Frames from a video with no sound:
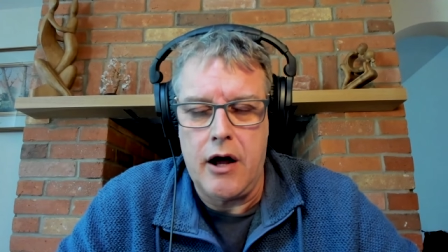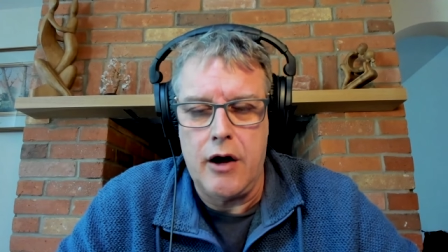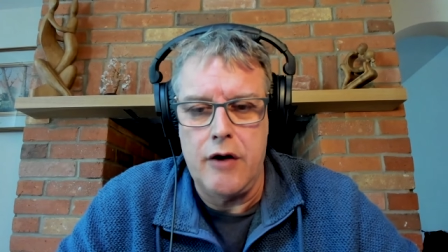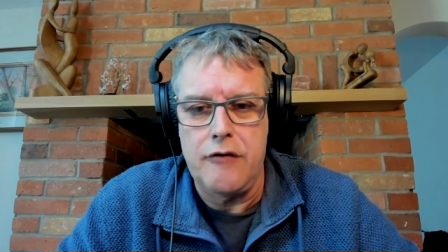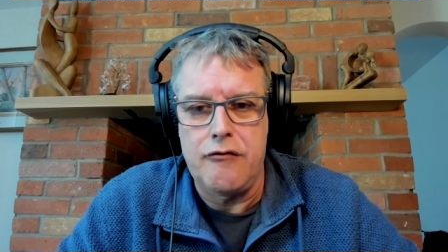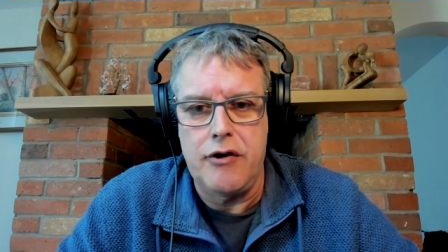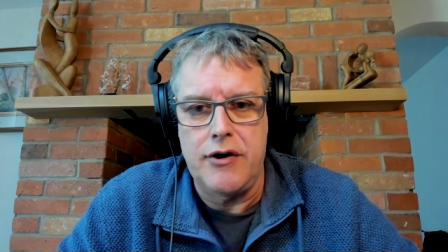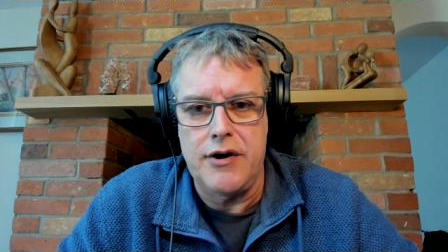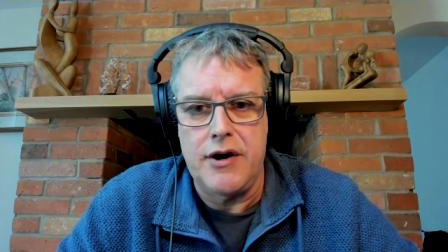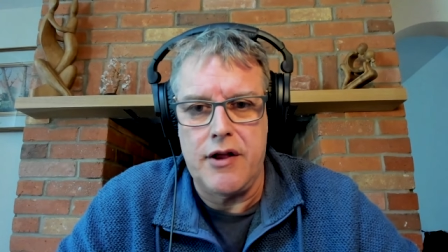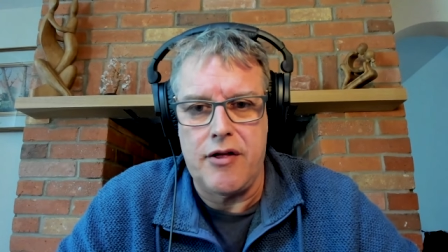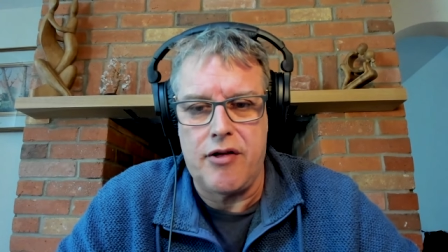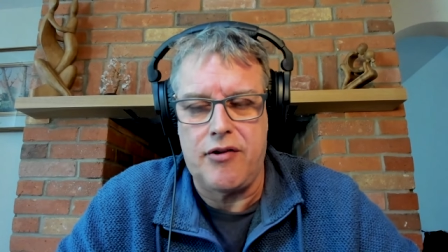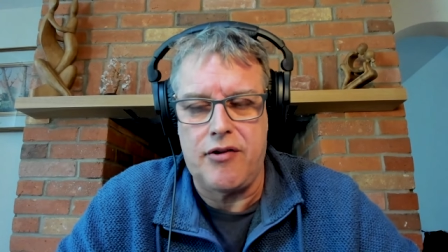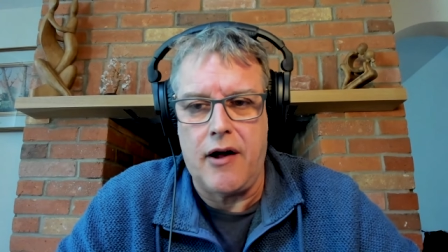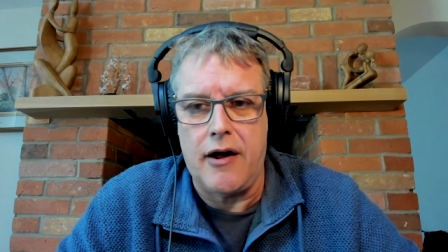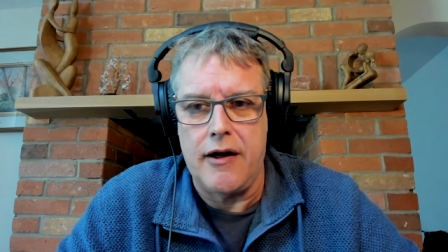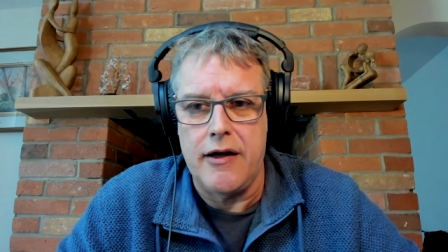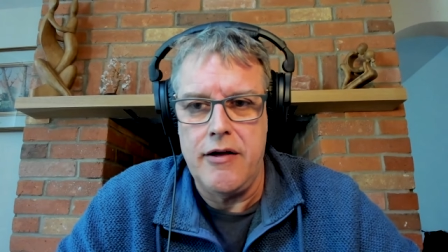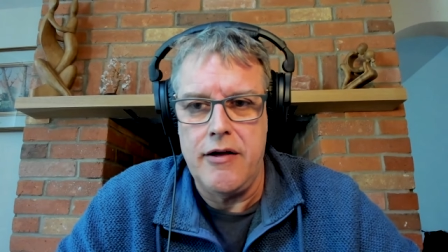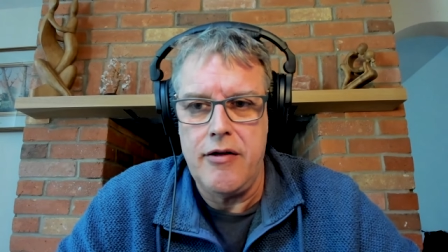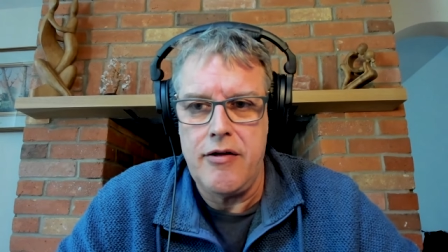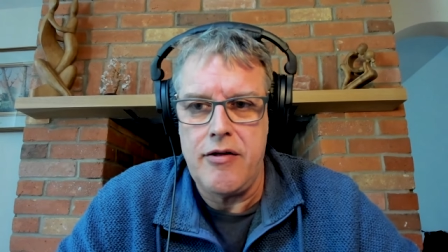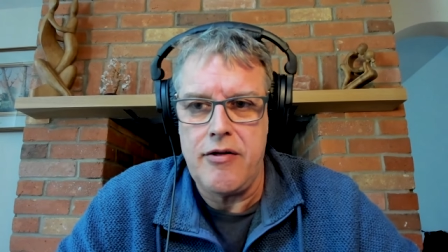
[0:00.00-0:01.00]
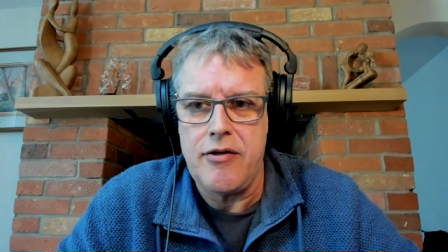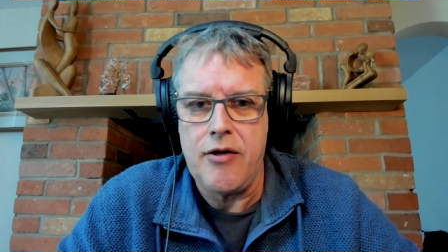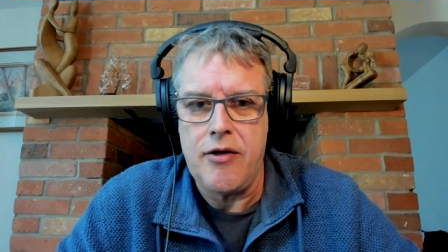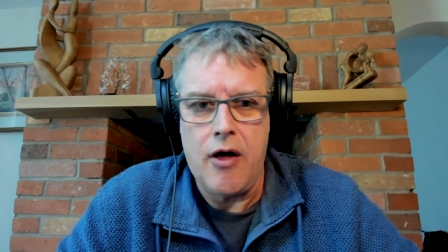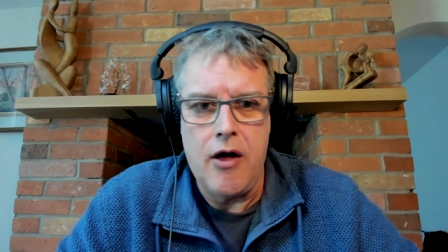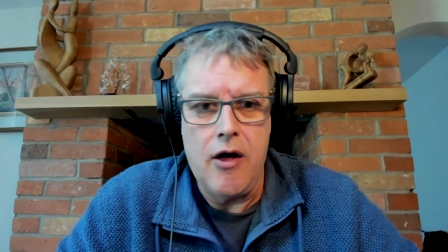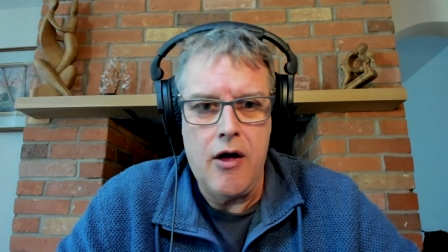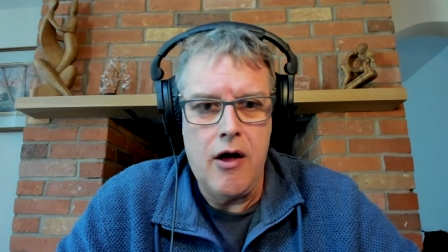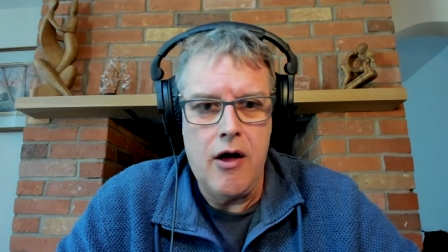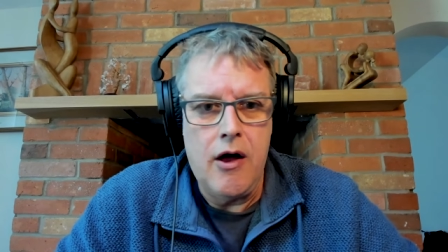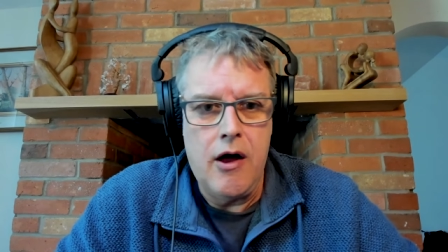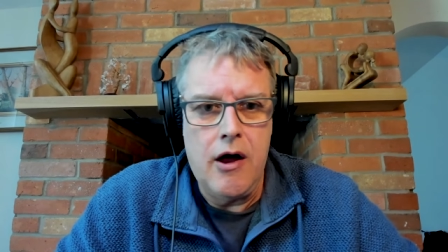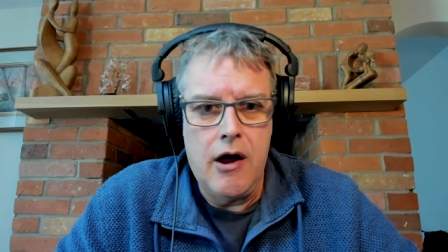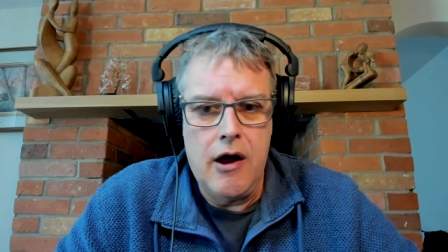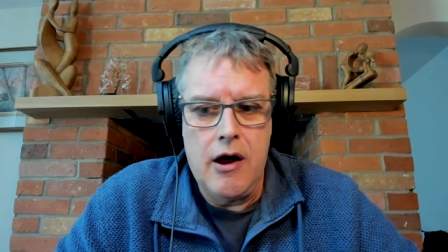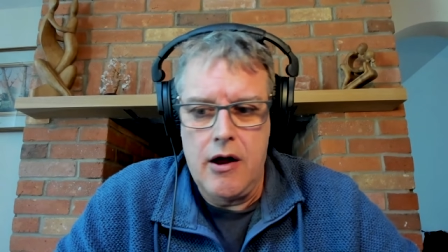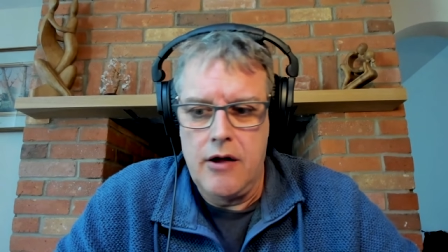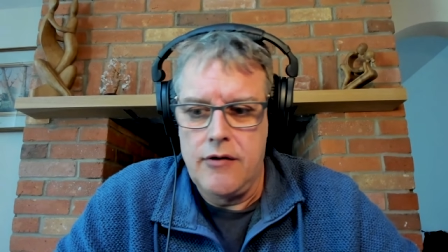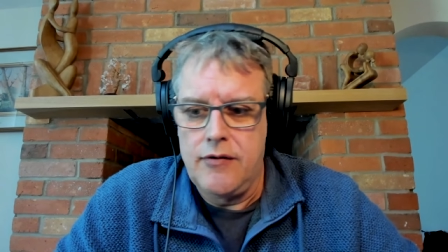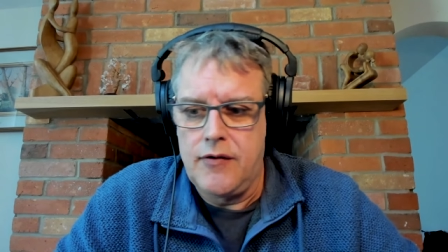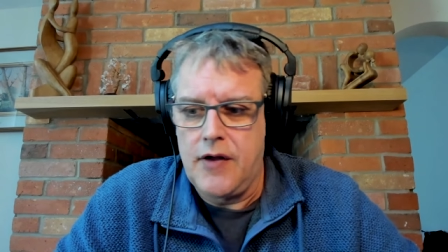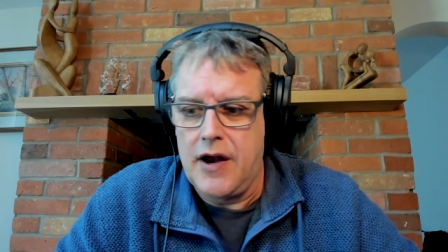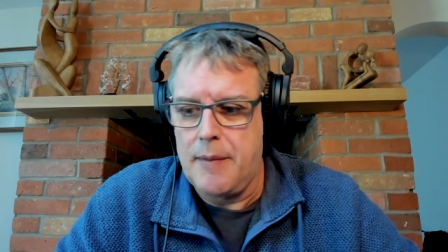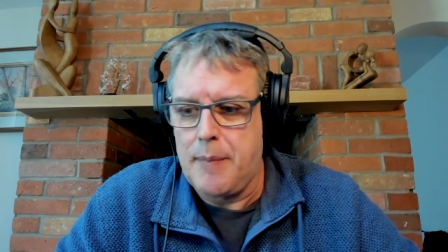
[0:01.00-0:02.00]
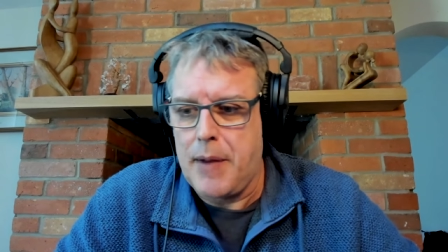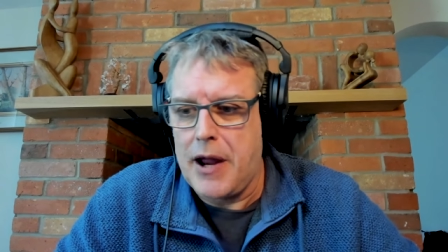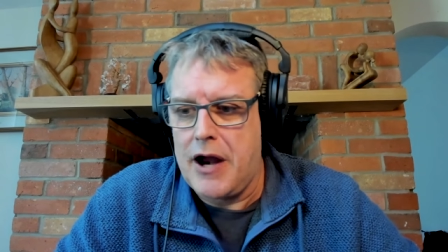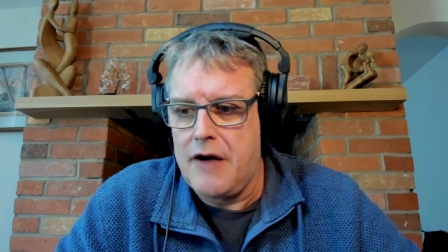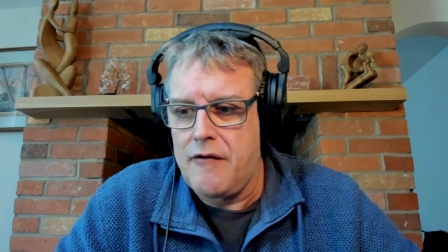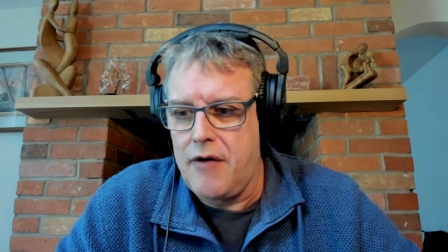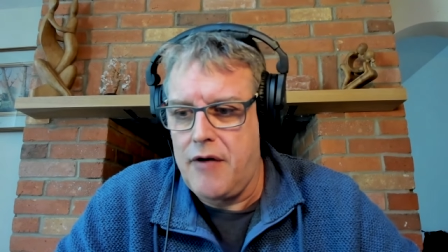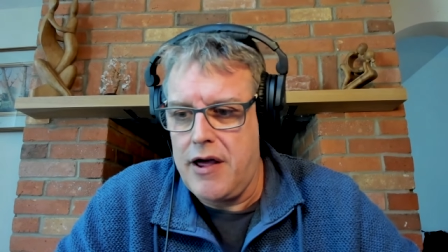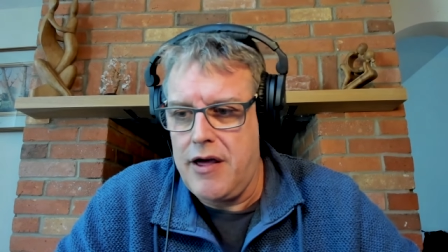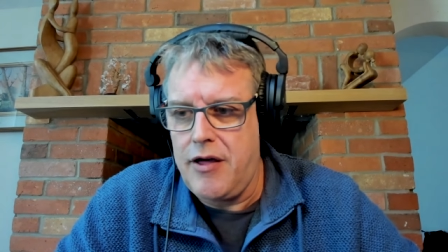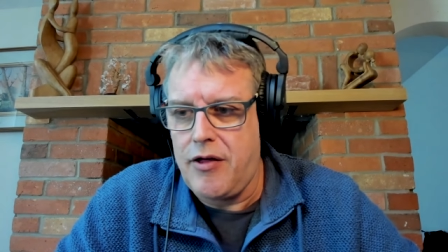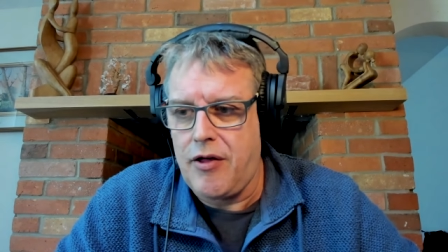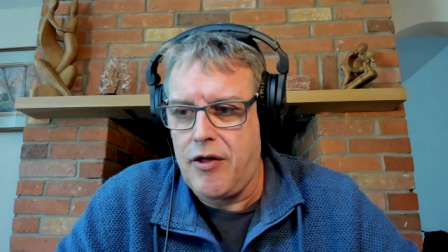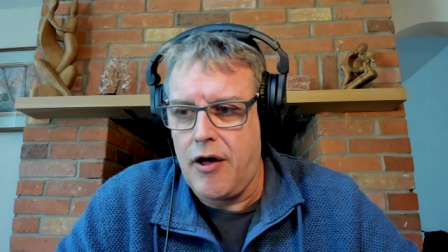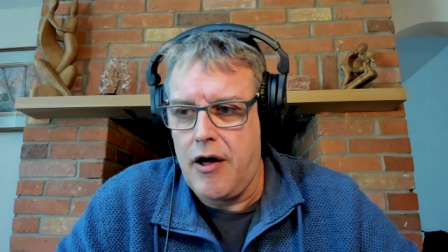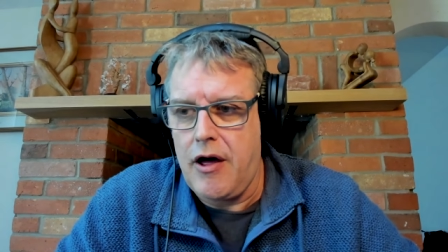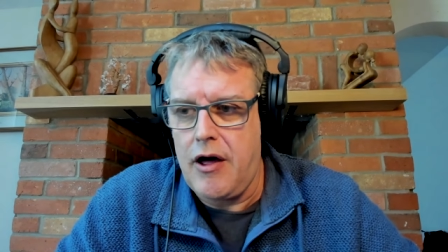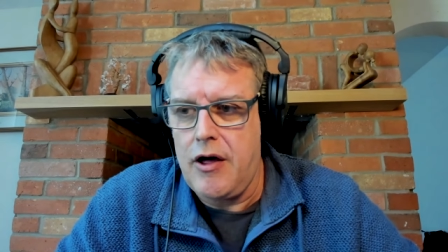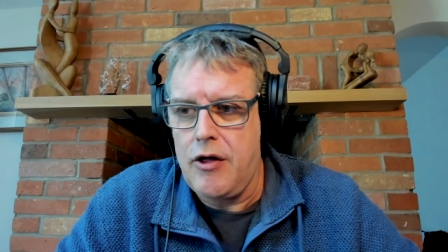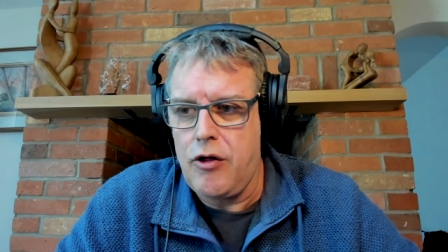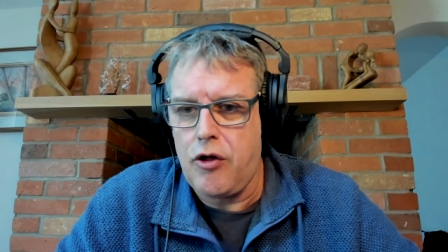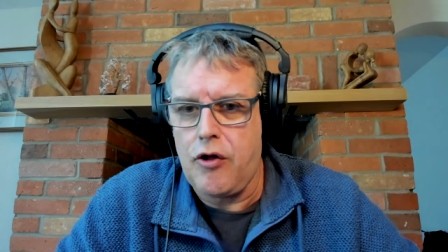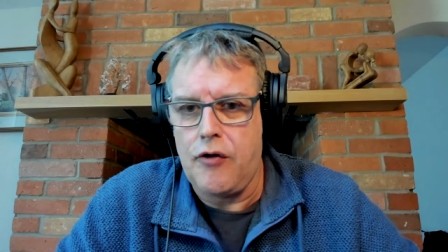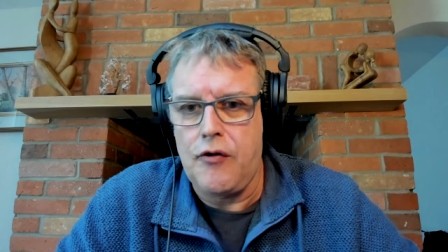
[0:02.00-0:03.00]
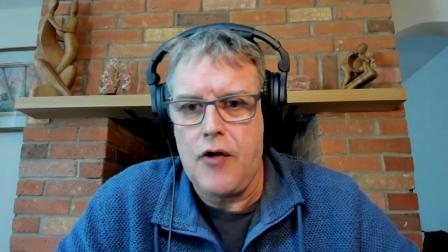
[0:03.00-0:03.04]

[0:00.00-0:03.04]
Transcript: over in the States, did a bit of research,